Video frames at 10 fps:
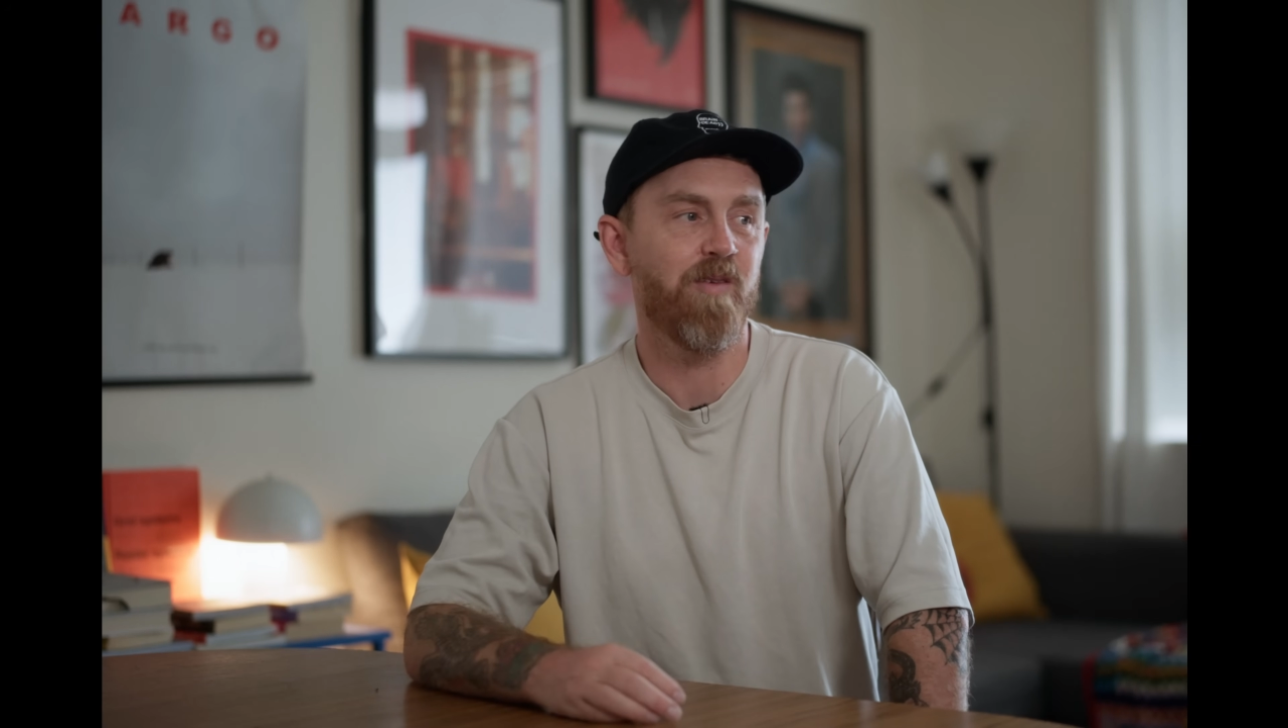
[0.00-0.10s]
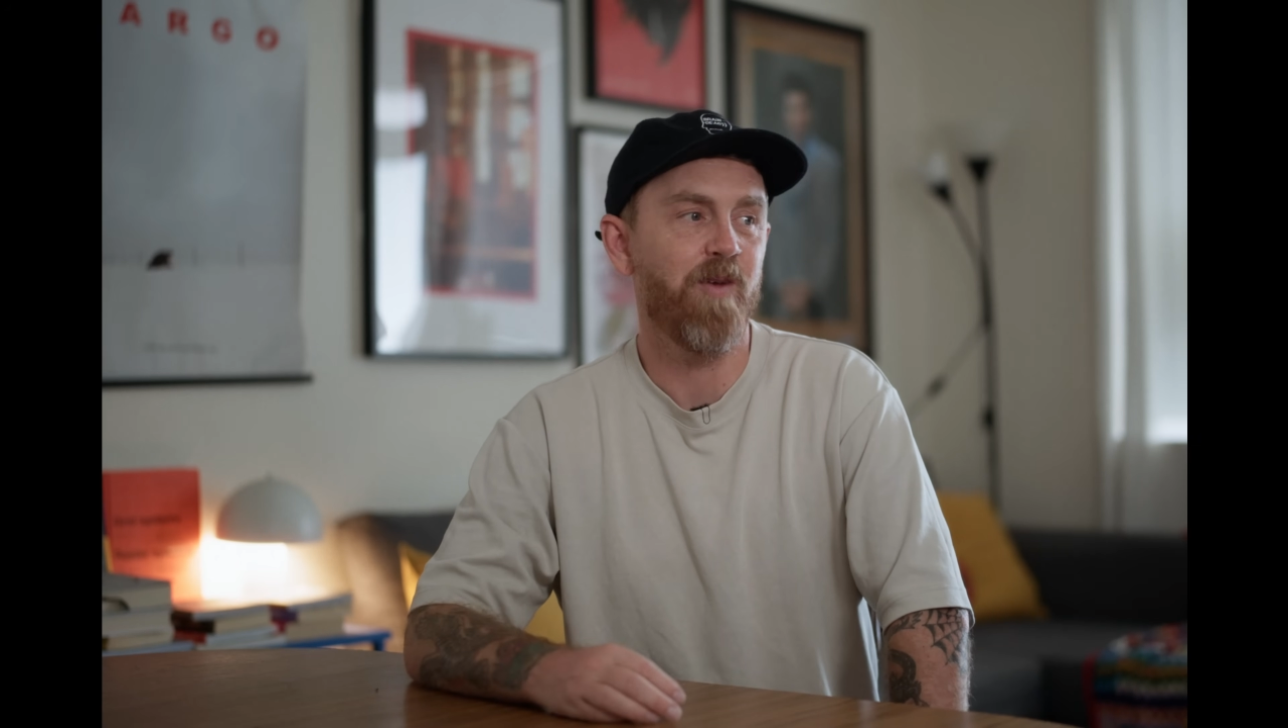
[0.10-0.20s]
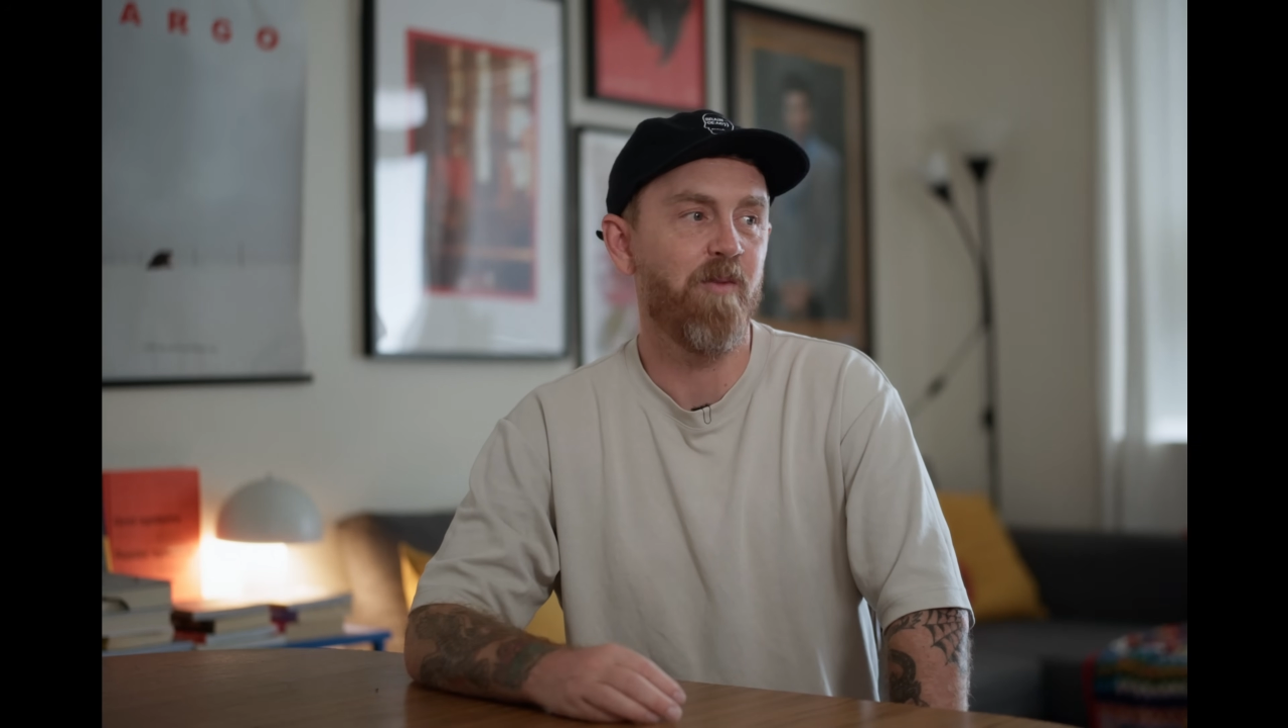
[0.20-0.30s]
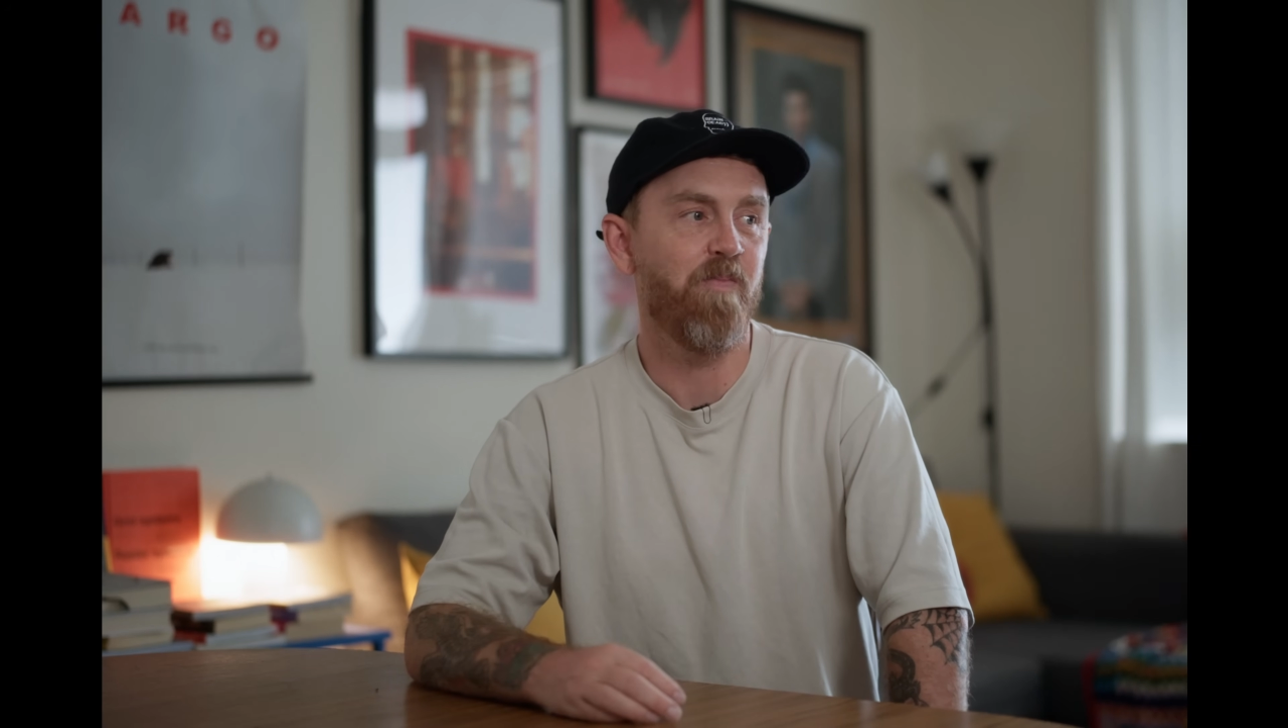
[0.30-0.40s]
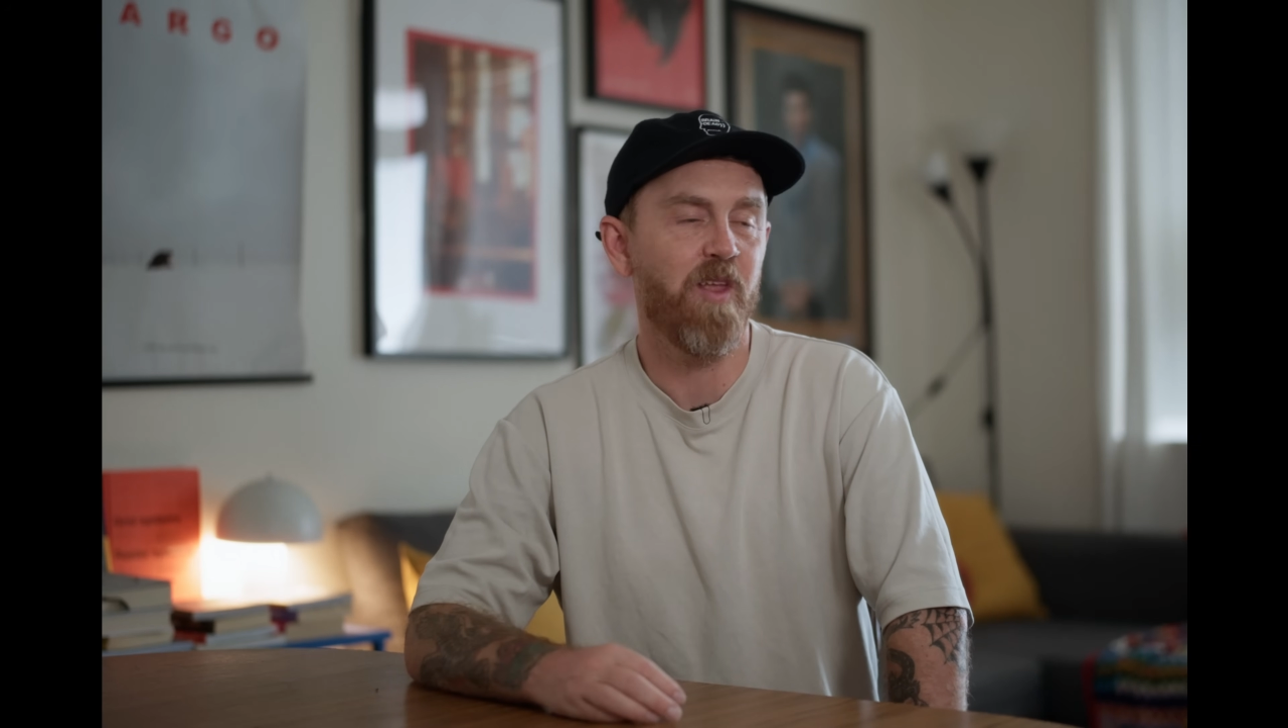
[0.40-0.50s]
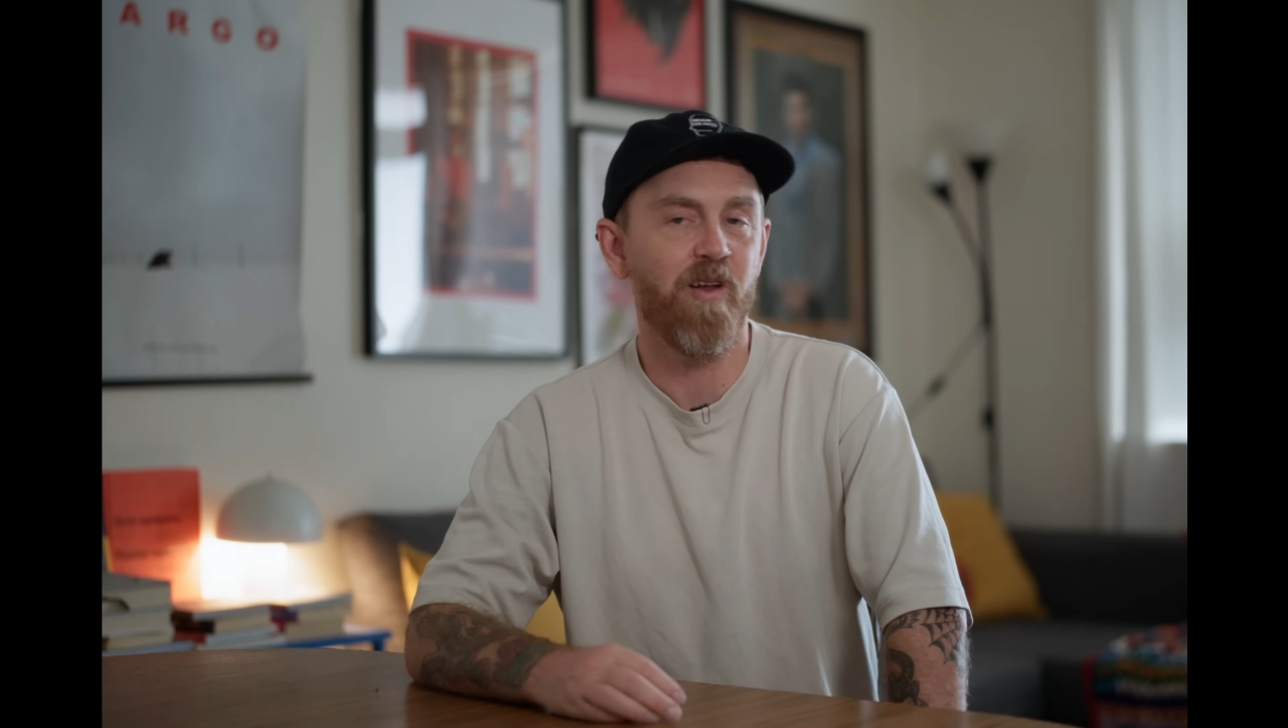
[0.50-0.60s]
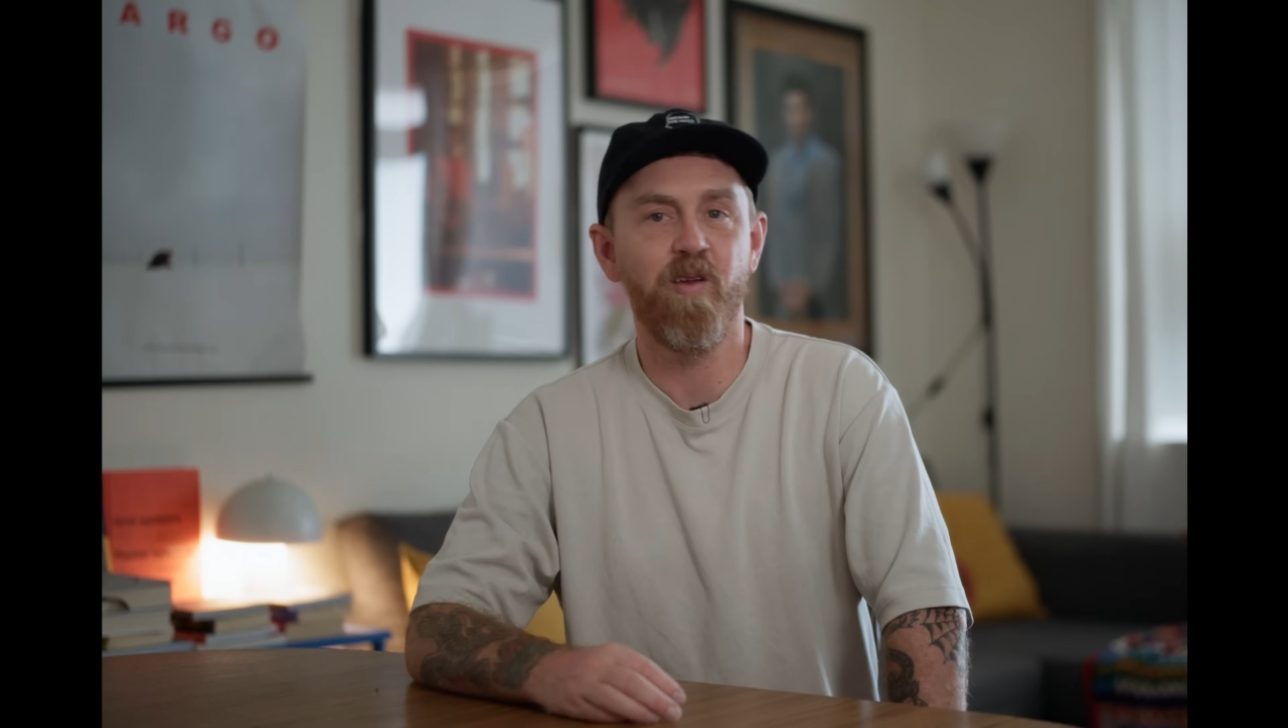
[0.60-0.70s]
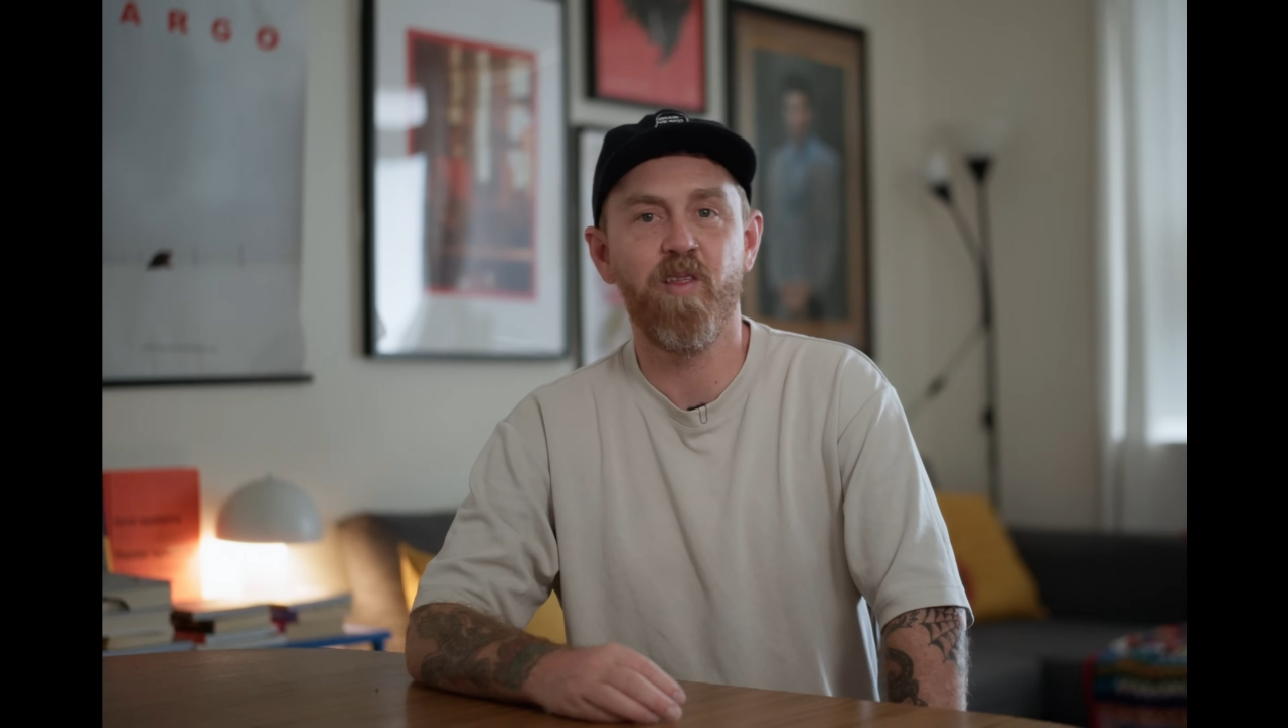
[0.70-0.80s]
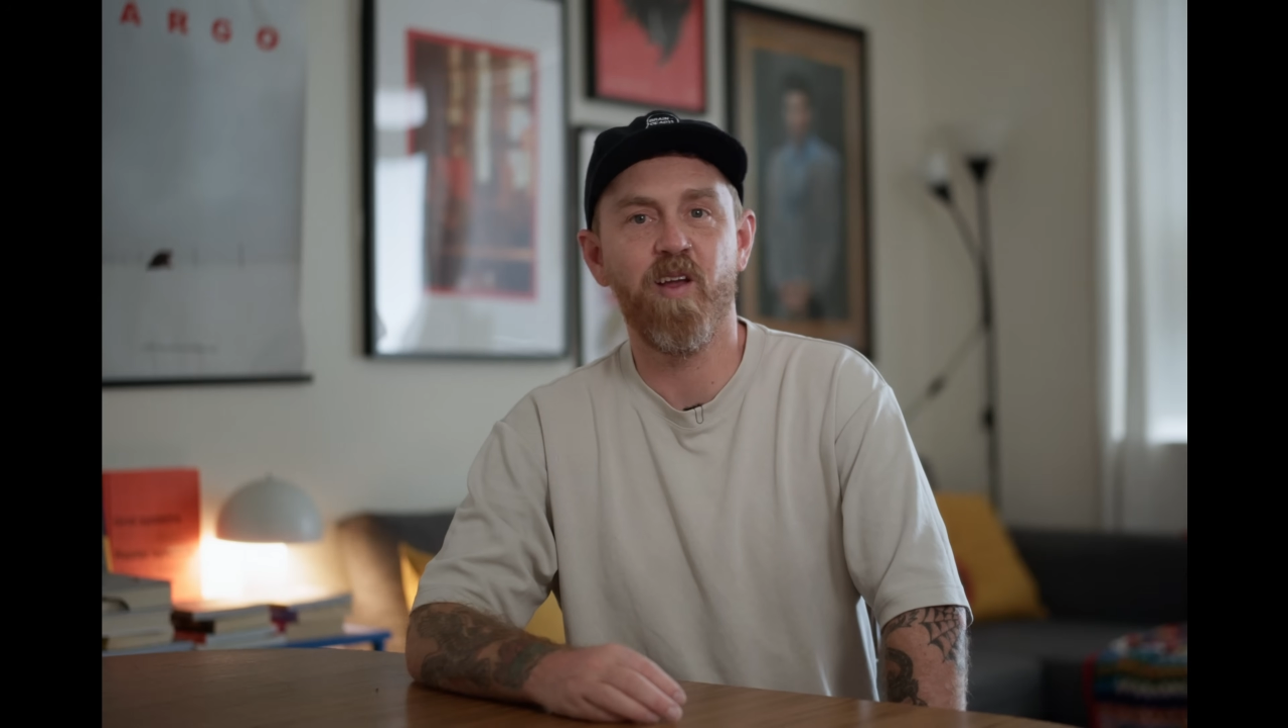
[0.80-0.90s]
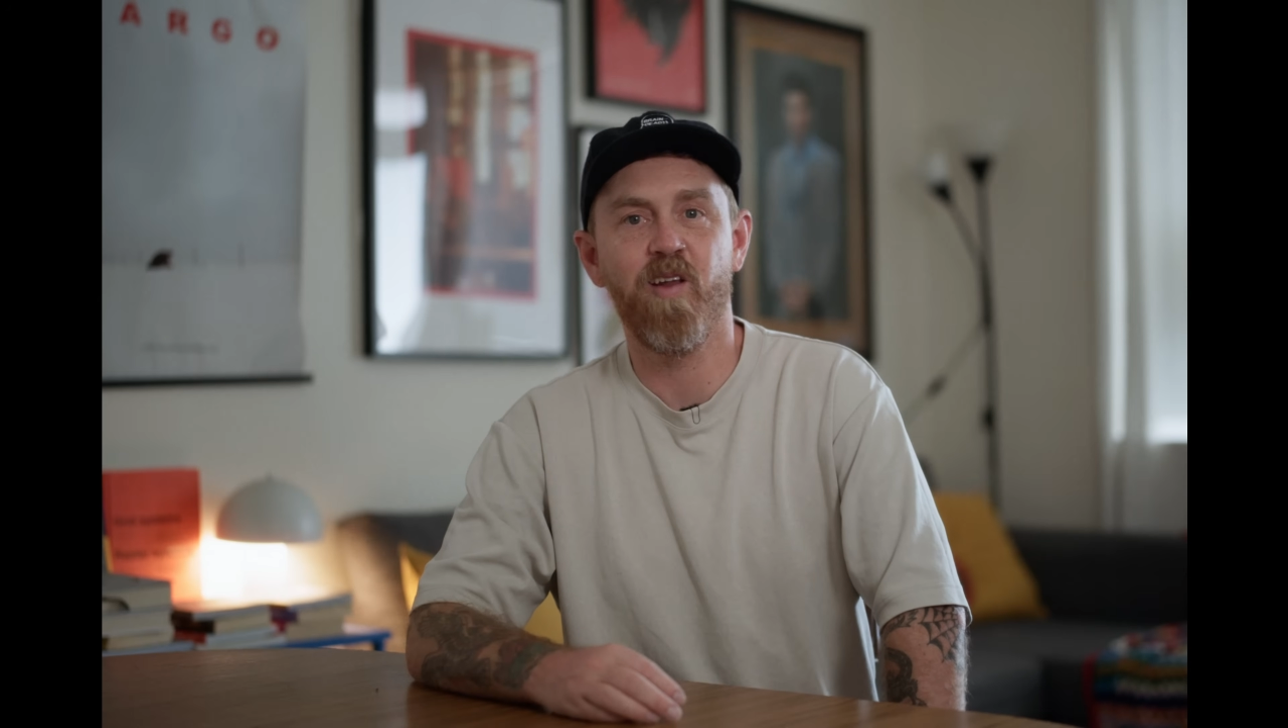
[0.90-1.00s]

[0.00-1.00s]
I mean, I don't think